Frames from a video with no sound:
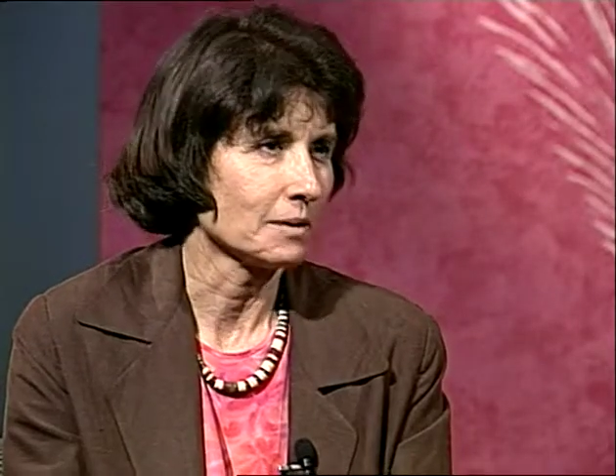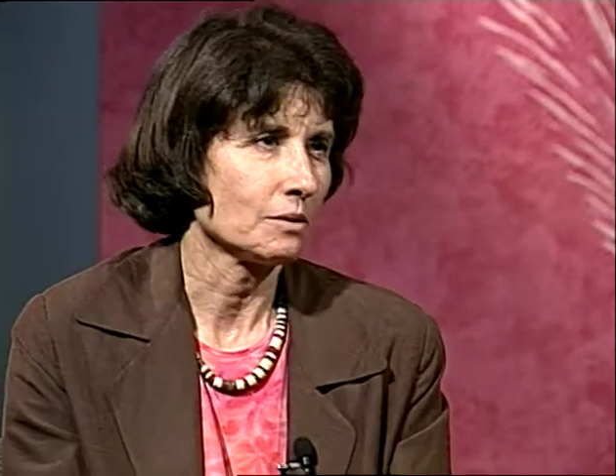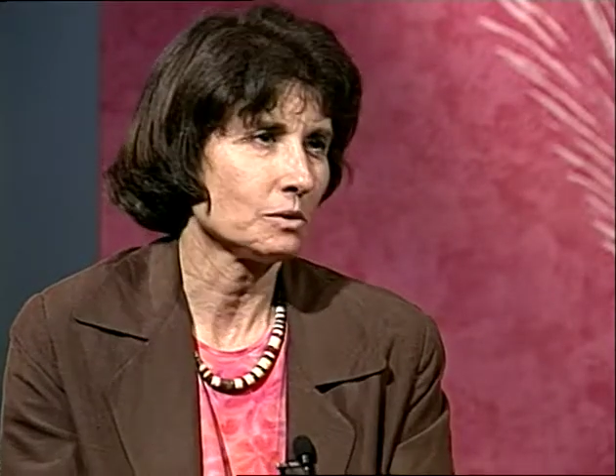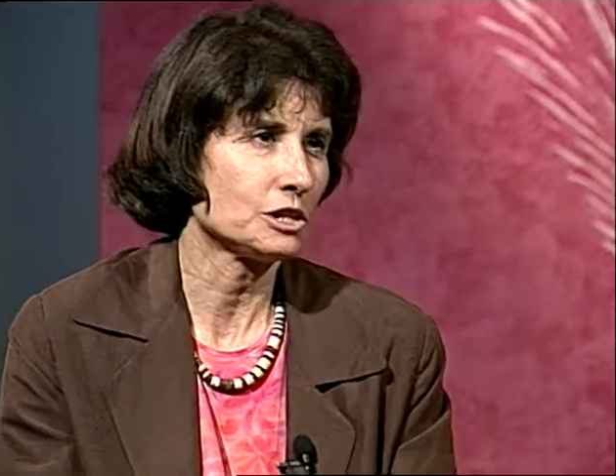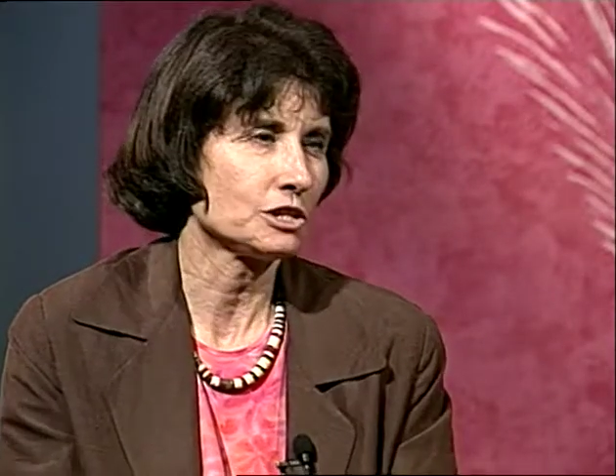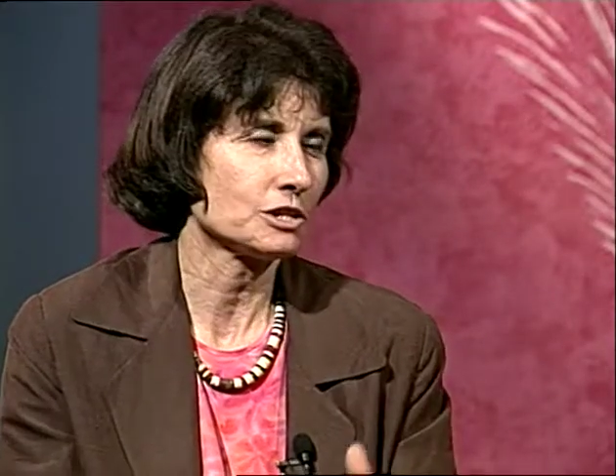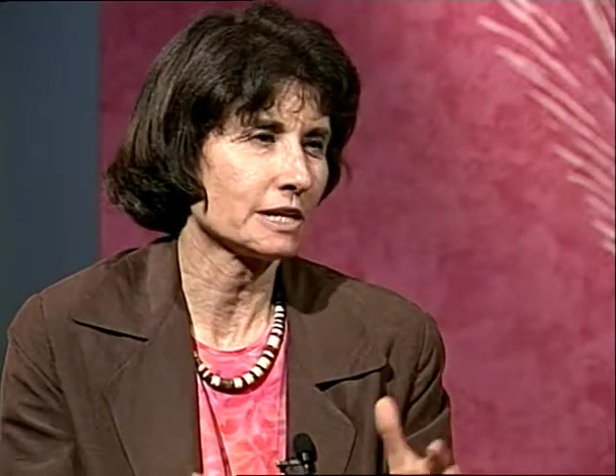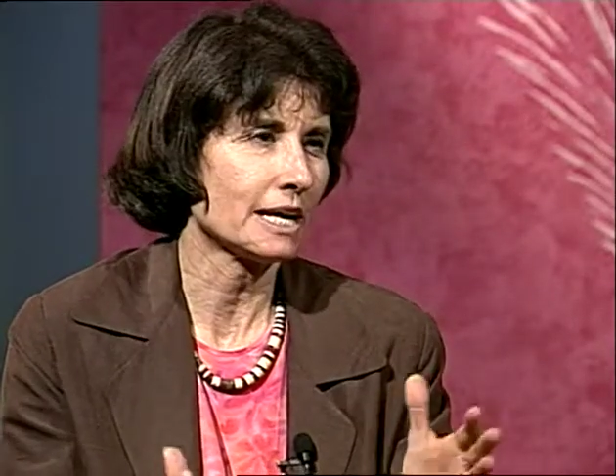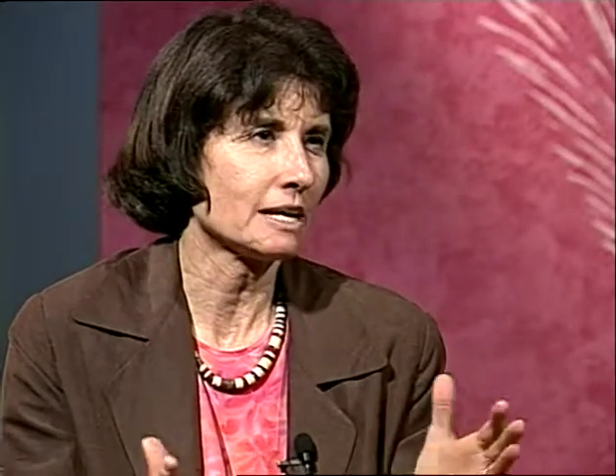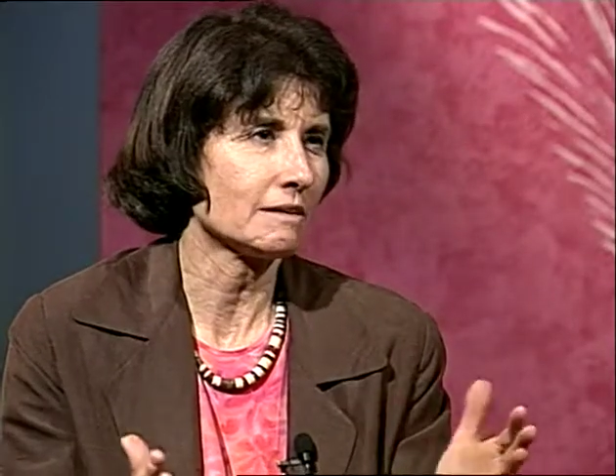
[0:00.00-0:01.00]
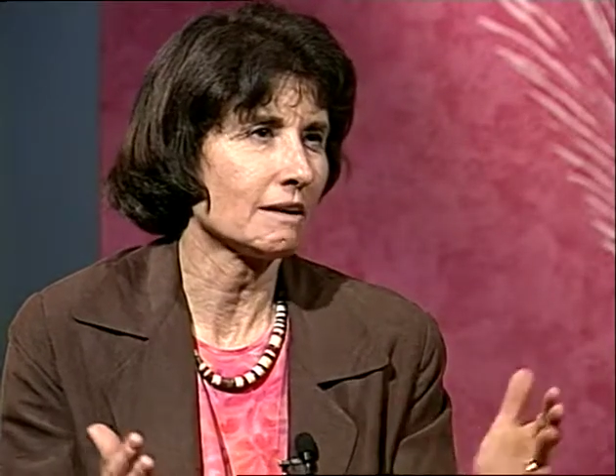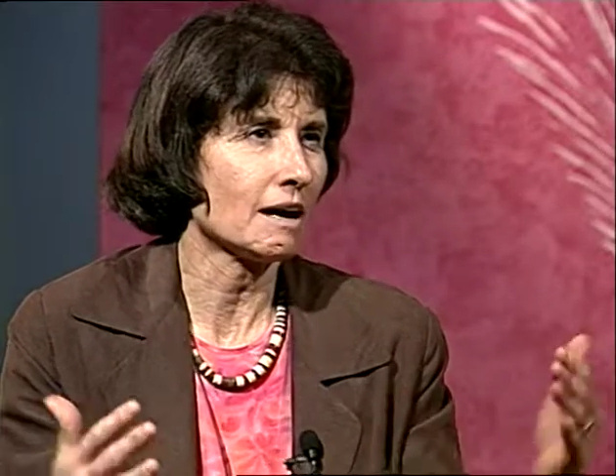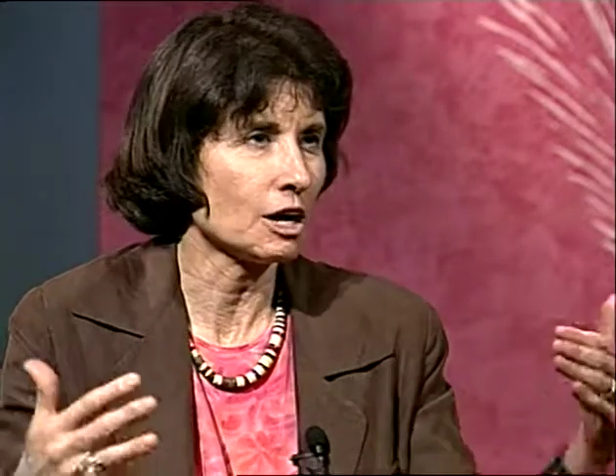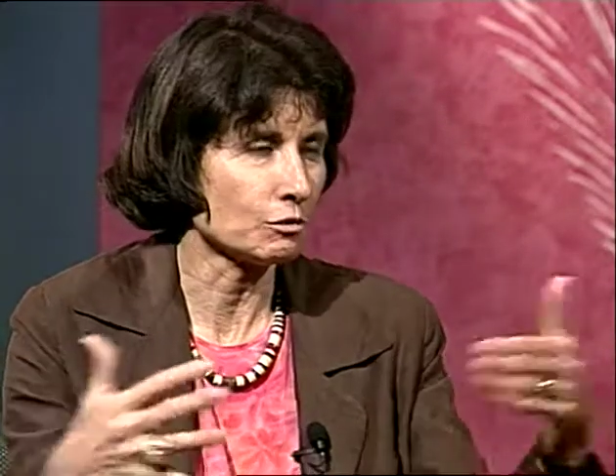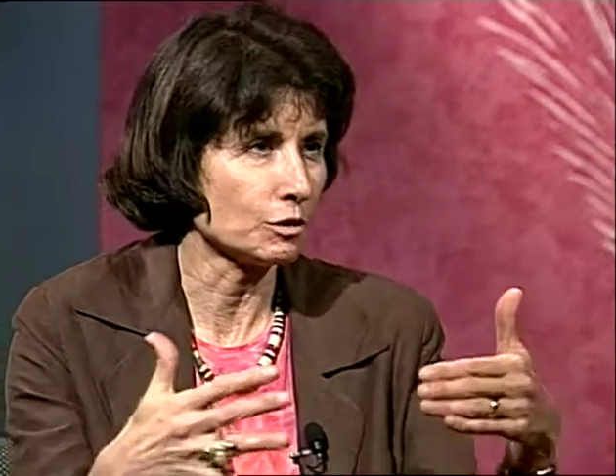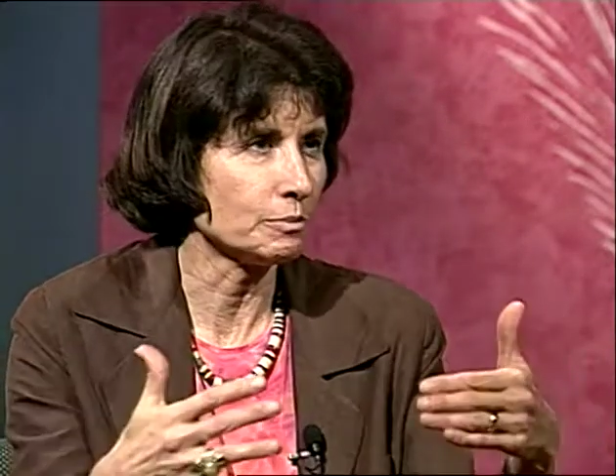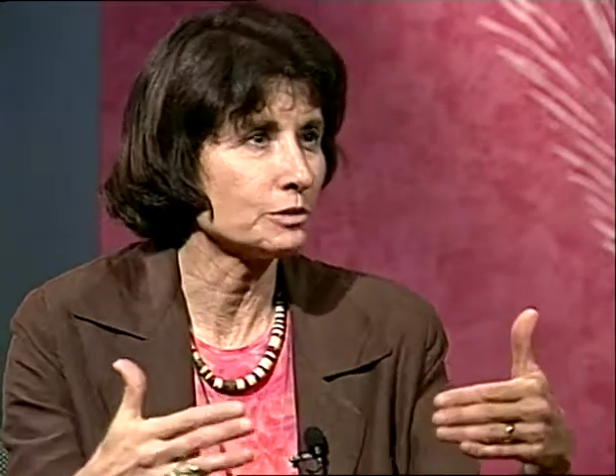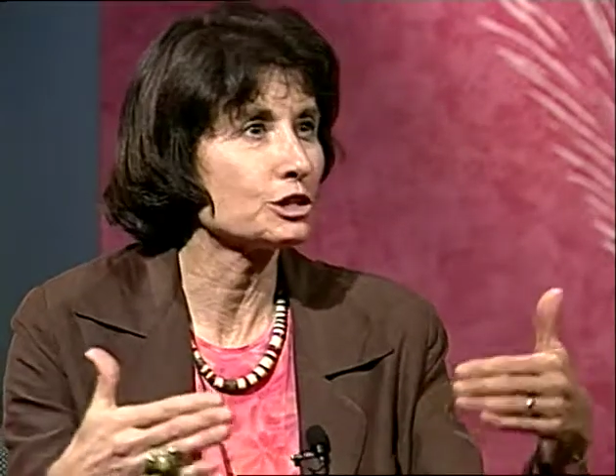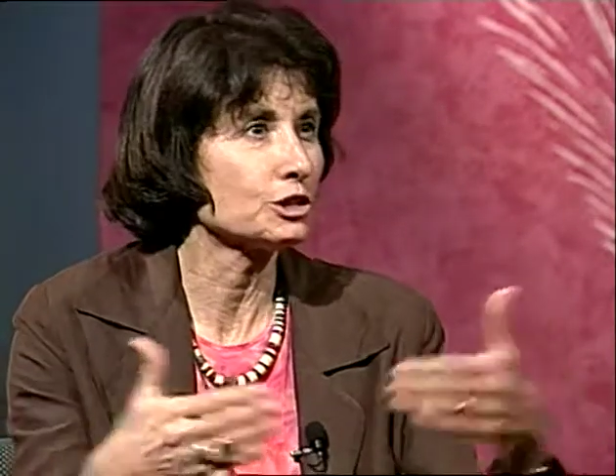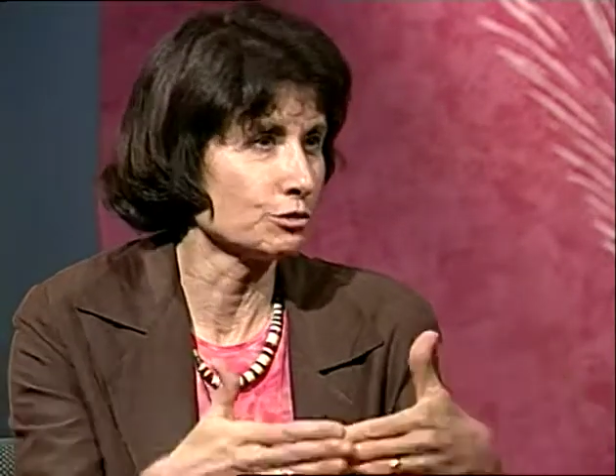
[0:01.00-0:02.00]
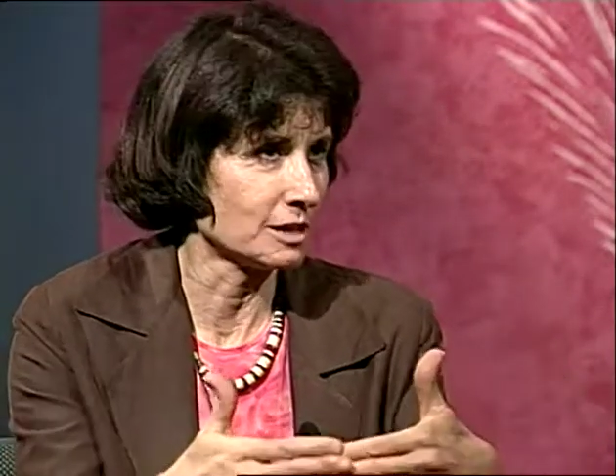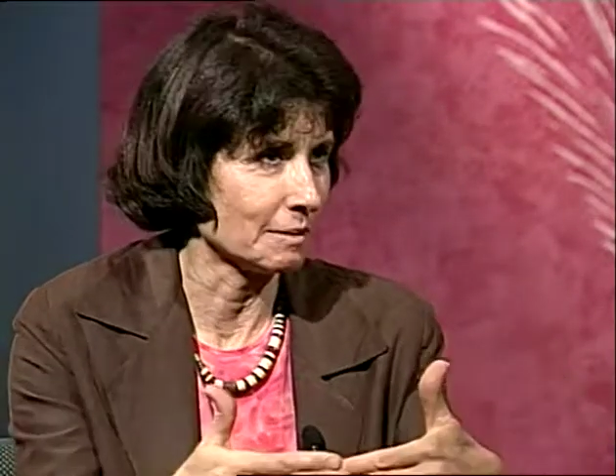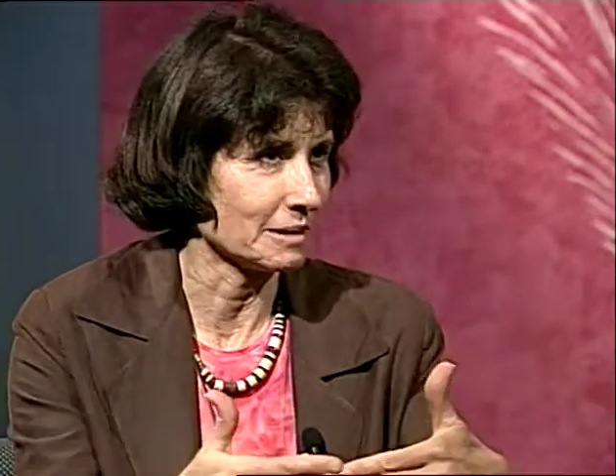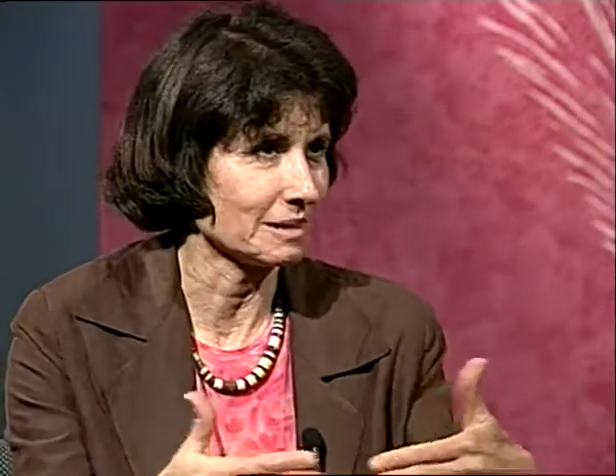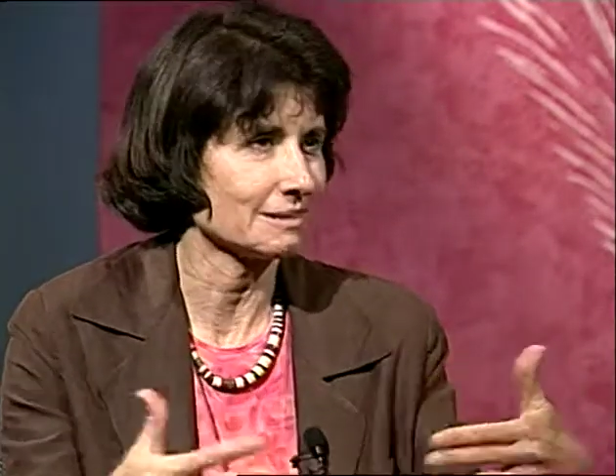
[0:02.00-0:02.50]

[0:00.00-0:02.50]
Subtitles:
which is to get a group to do something,